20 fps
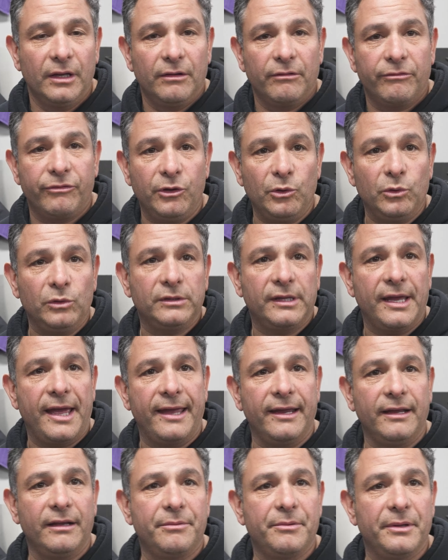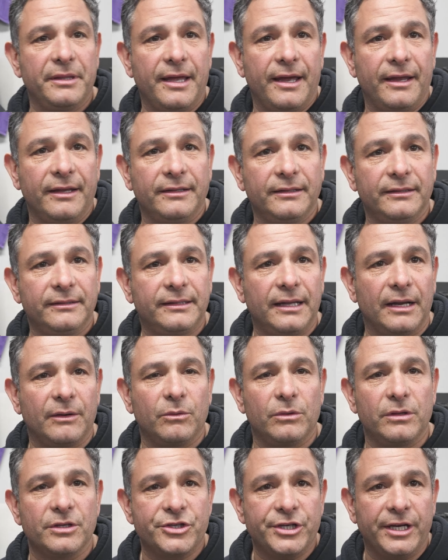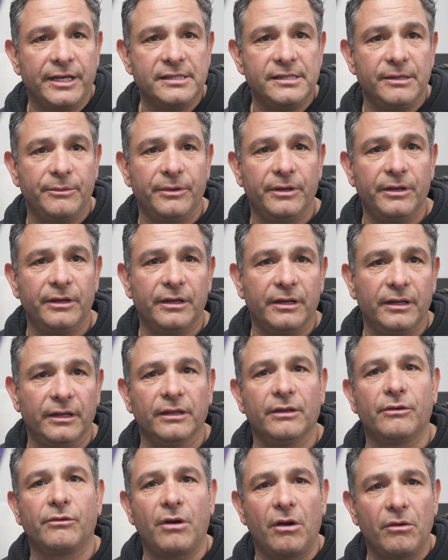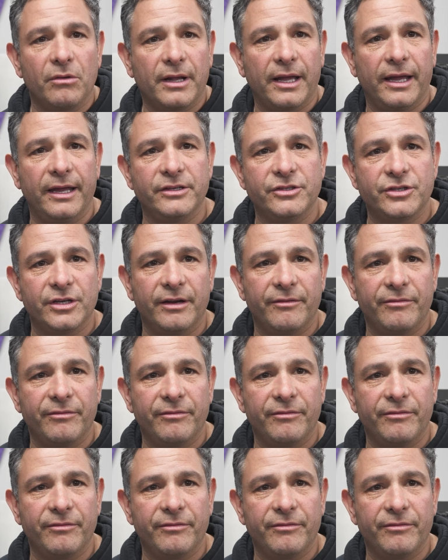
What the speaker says: fuel tank when they've done all the chassis work and the roll cage and